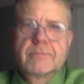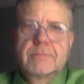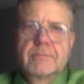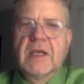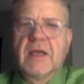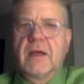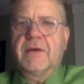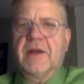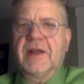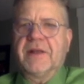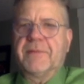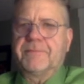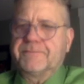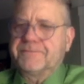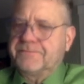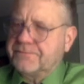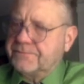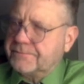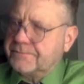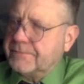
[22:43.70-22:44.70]
All right.
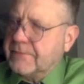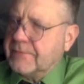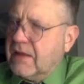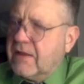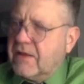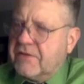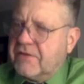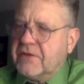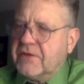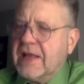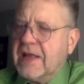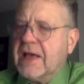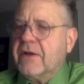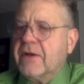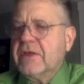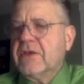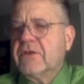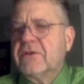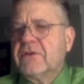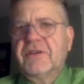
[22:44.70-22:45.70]
So now
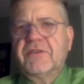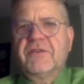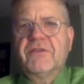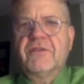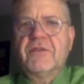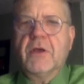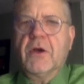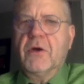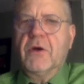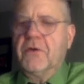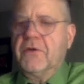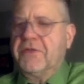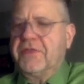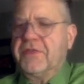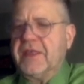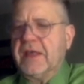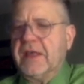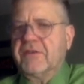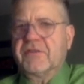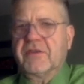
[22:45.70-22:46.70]
you just know
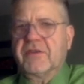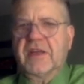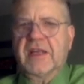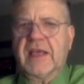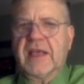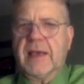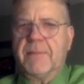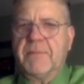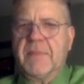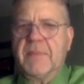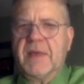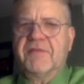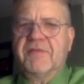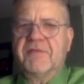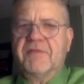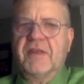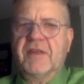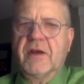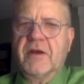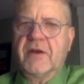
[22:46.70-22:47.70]
things are going to get
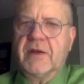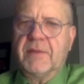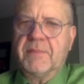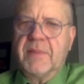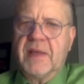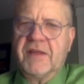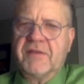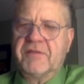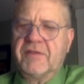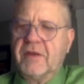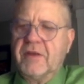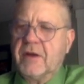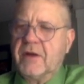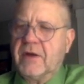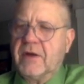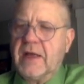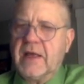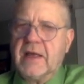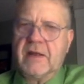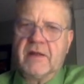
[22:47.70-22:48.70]
messier and messier,
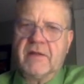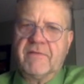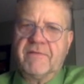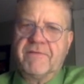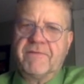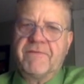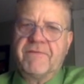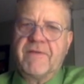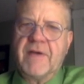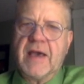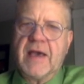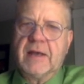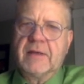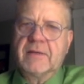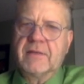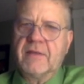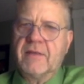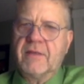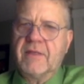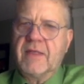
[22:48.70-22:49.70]
and in
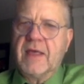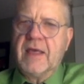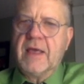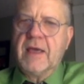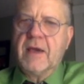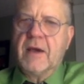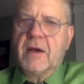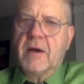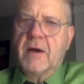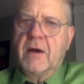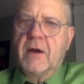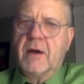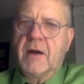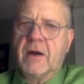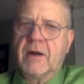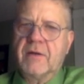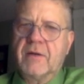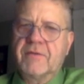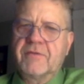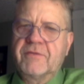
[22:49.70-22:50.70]
fact, they
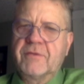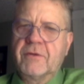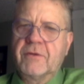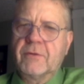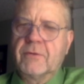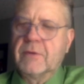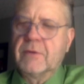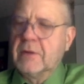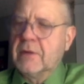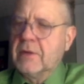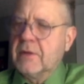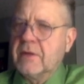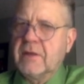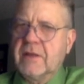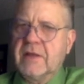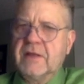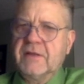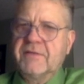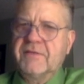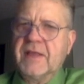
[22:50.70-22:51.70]
are. So
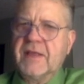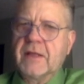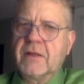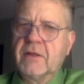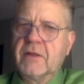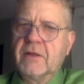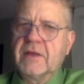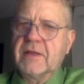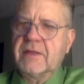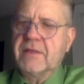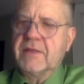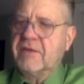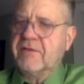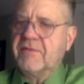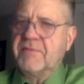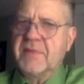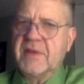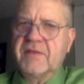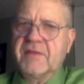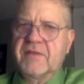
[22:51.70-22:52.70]
let's take a look at this
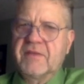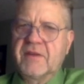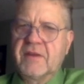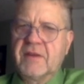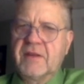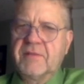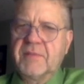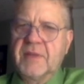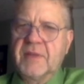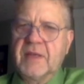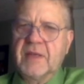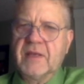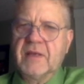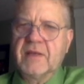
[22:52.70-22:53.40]
mess here with me.